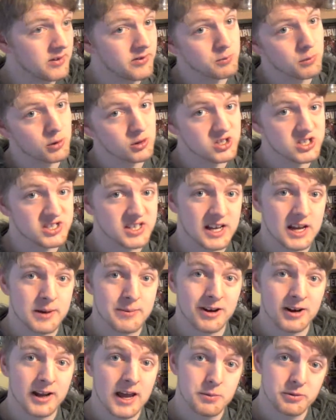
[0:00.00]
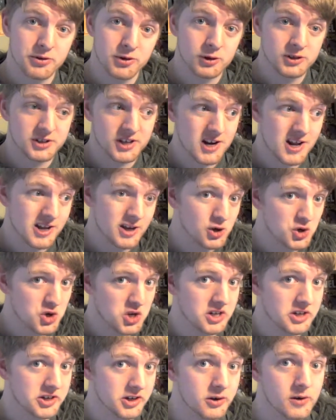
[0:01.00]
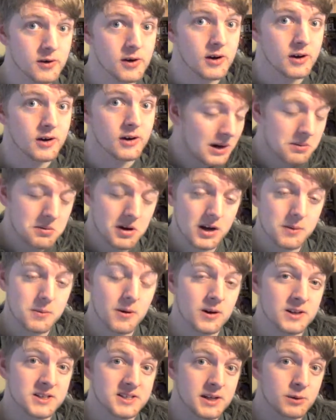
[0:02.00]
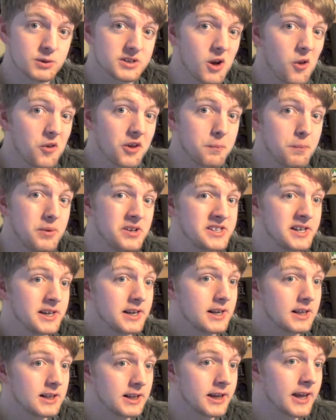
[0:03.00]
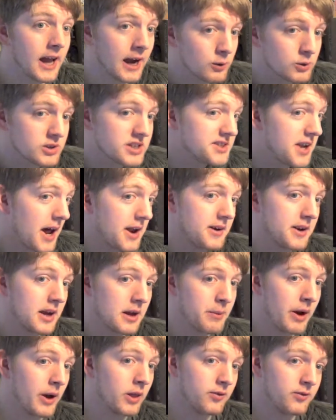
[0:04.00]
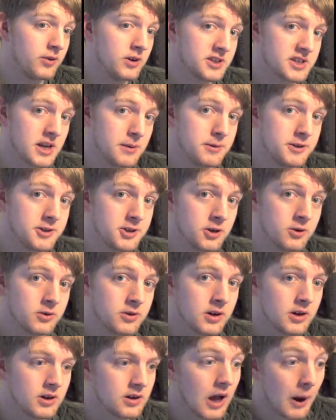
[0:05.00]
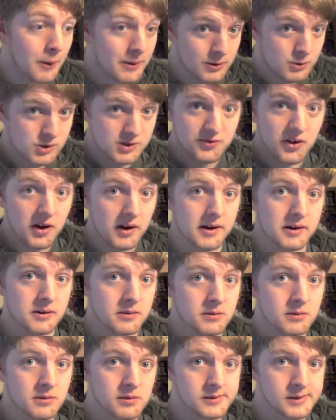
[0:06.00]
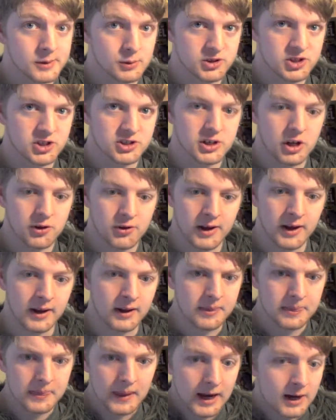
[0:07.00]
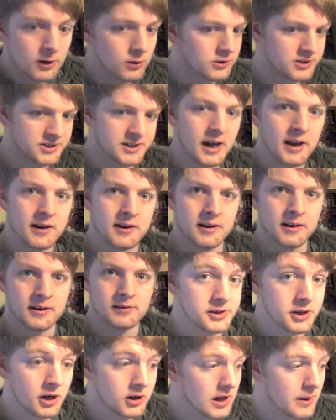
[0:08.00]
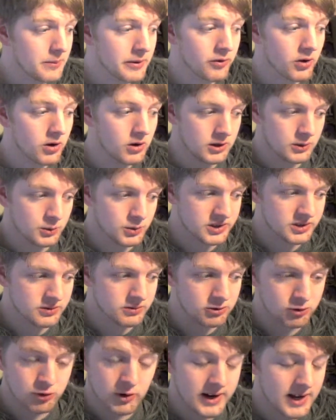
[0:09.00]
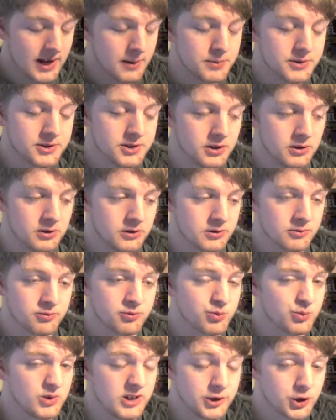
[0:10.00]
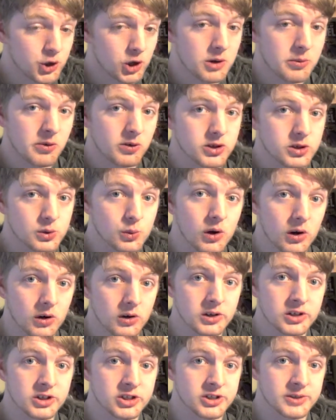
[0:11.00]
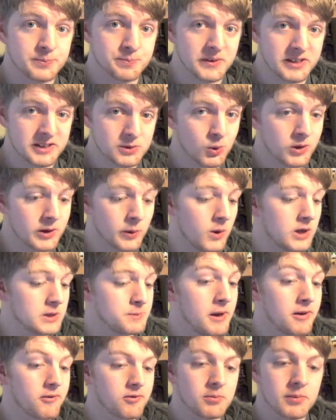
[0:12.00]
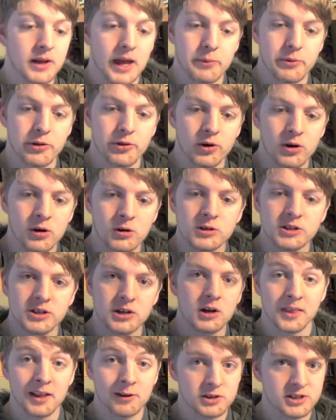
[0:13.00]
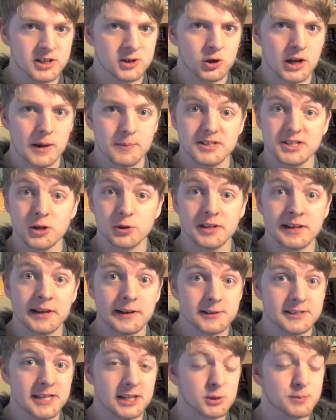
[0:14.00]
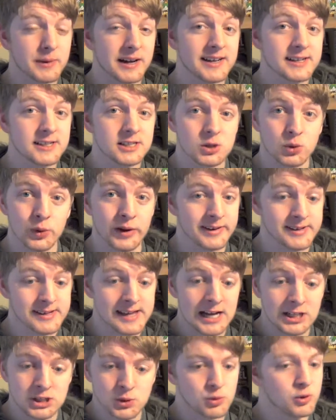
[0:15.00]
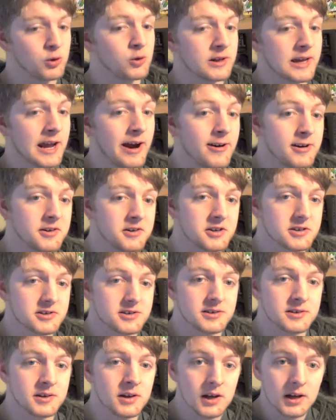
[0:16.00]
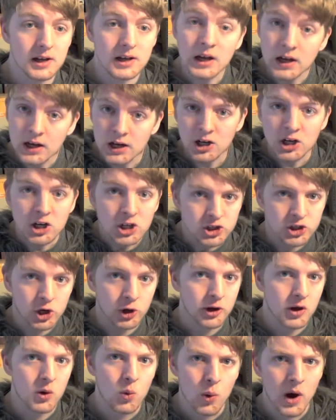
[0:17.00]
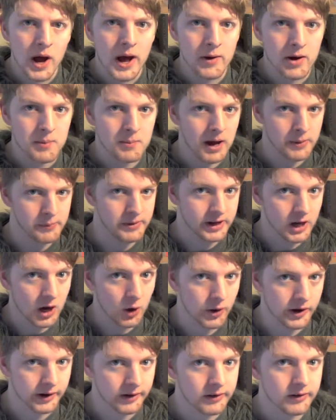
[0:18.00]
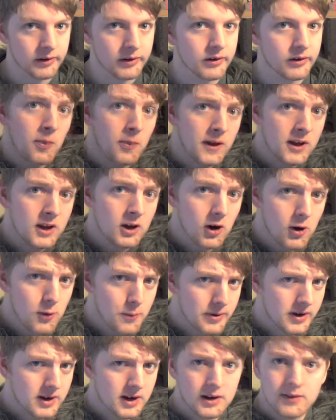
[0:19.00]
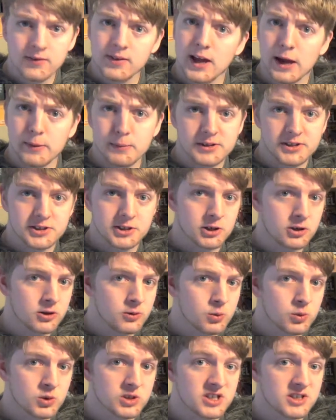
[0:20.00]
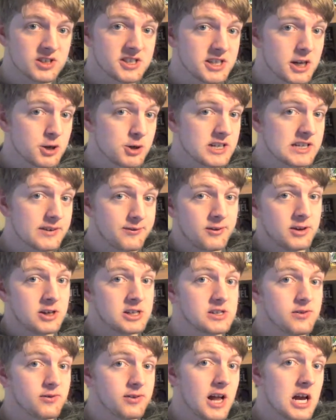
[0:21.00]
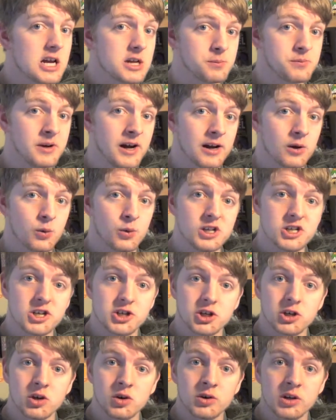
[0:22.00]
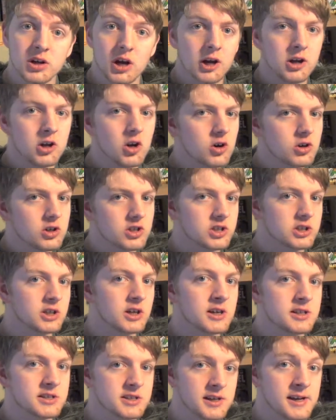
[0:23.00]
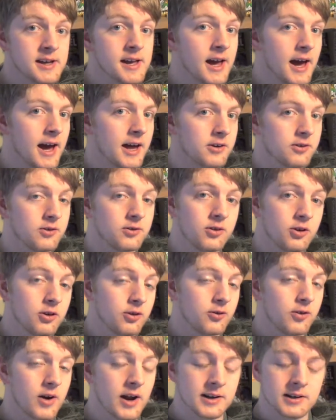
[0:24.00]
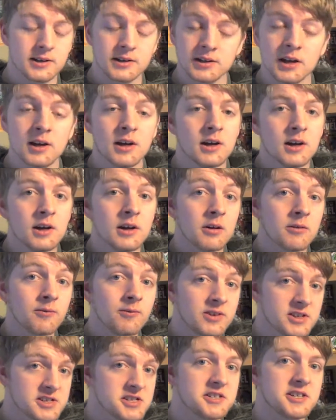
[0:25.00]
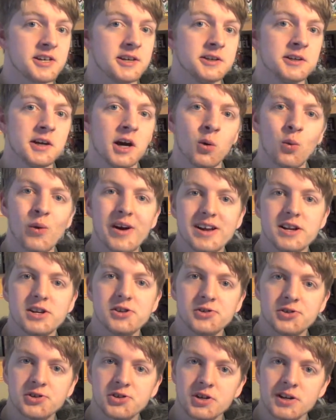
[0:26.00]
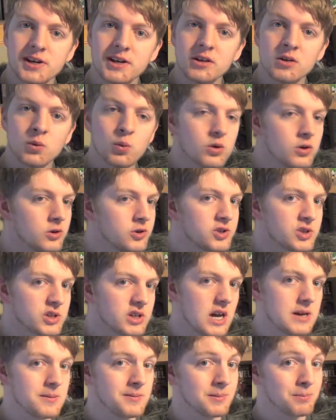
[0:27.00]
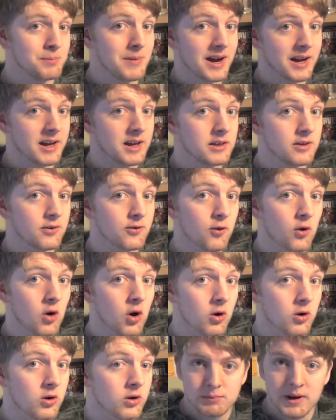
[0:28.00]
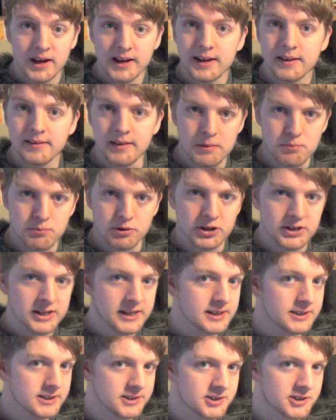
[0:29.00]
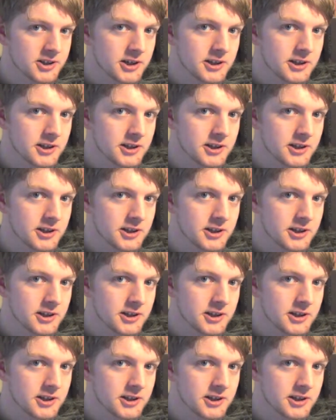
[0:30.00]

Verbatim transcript: even more to say about Game of Thrones than I usually do. I'm going to be honest, there was nothing particularly outstanding about the first episode. I mean, it was fine, there was just nothing outstanding. Don't get me wrong, it was a great episode, enjoyable to watch. It's what you expect from Game of Thrones, you know. It was a good episode to get you settled back into it, to catch up with all the characters and show you where it might be going. The opening of the episode was the series' first flashback, which showed a young Cersei and her friend visiting a witch in the woods named Maggie the Frog. Maggie then predicts